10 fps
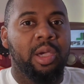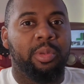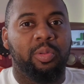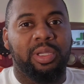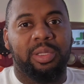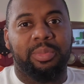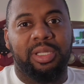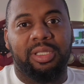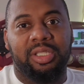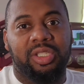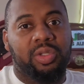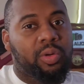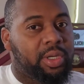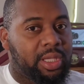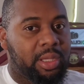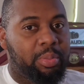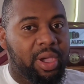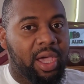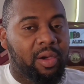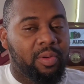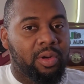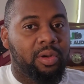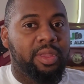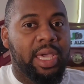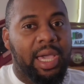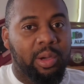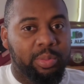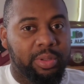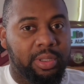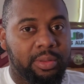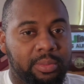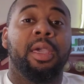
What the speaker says: but we can be distorting the power on the output.